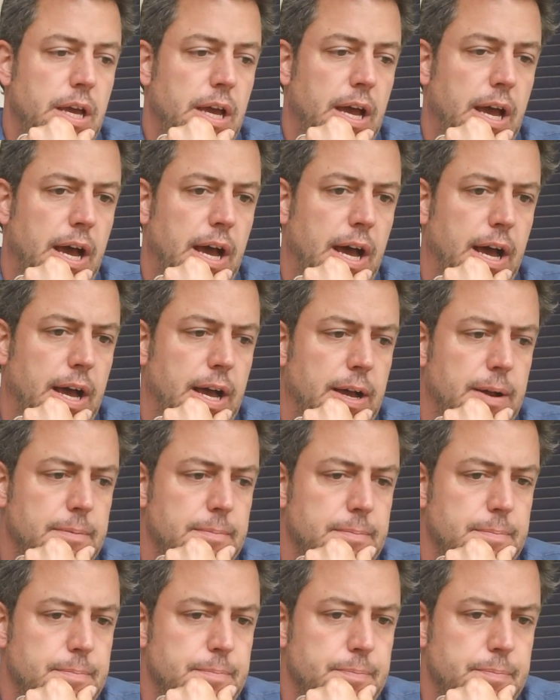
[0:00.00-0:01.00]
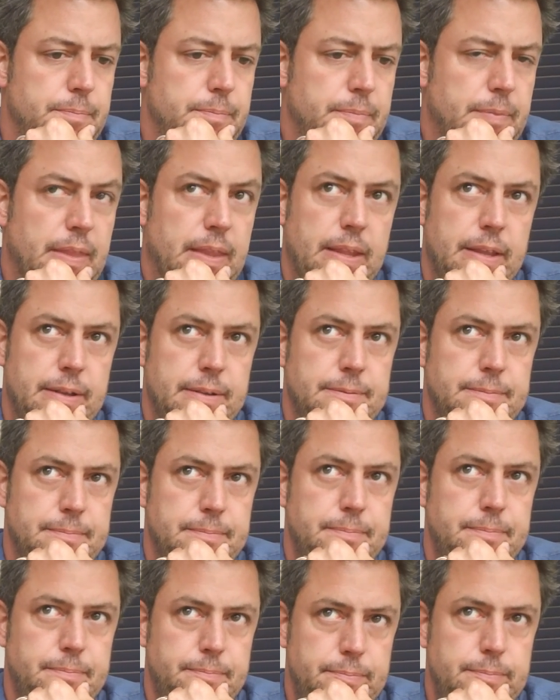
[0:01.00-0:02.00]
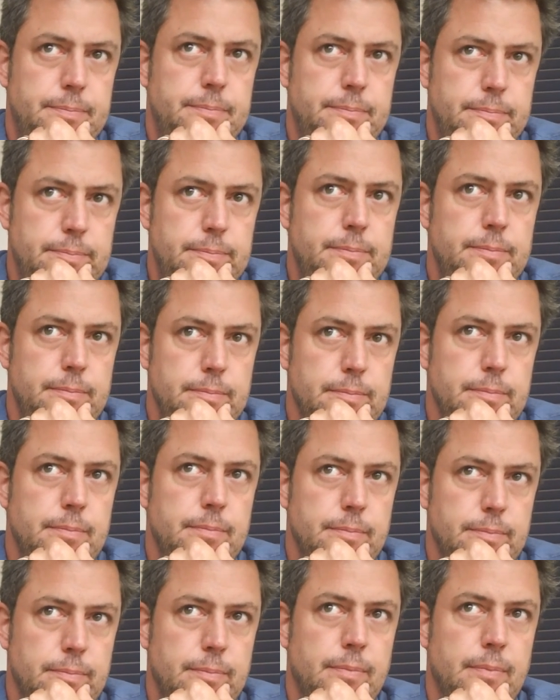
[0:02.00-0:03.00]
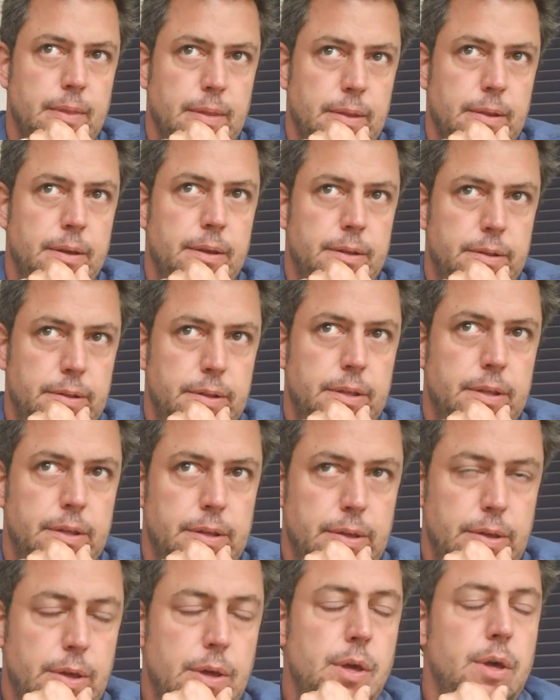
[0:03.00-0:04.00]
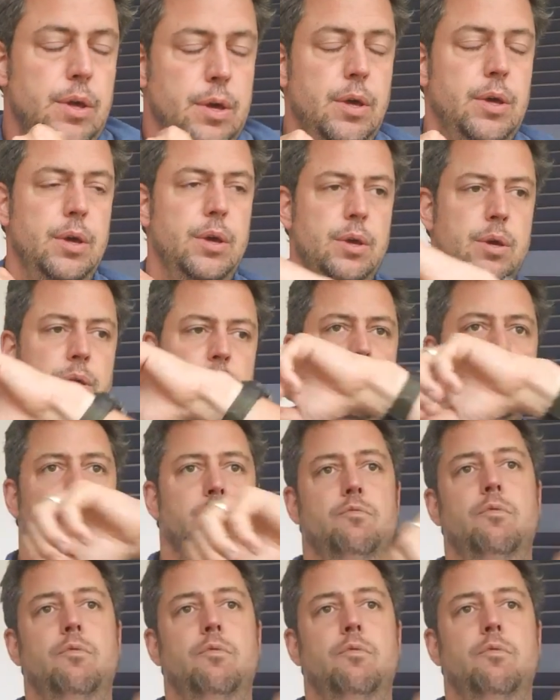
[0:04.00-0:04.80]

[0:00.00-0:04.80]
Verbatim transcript: Um, so the after after the campaign was run in the town, what what did the town